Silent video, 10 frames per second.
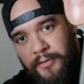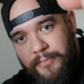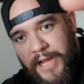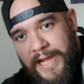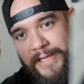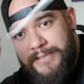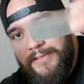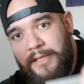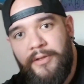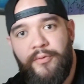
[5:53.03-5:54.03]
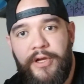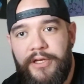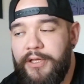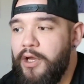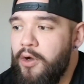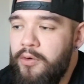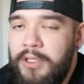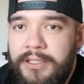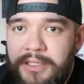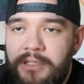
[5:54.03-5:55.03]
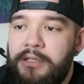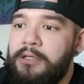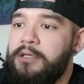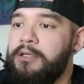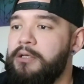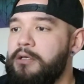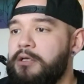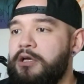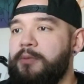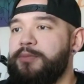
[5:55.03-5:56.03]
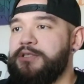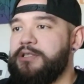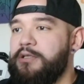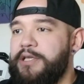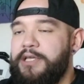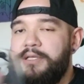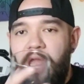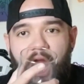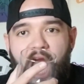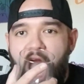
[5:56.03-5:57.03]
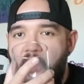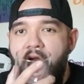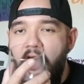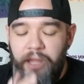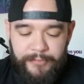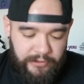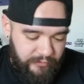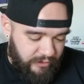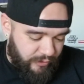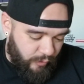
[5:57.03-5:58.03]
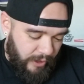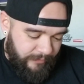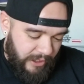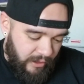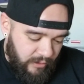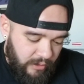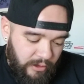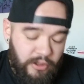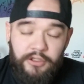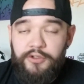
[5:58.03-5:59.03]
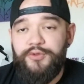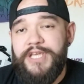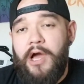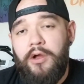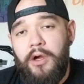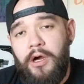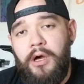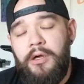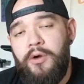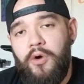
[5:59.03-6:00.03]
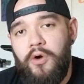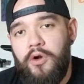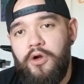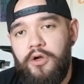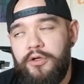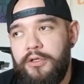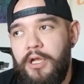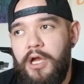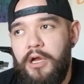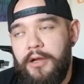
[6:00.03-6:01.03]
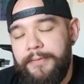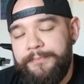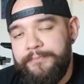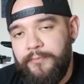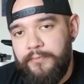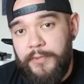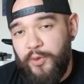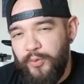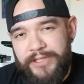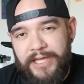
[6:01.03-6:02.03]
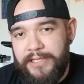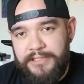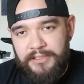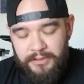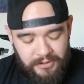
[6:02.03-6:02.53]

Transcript: masked, ready to go. Cup is clean. Let me give it another wipe down. Use alcohol or like Windex,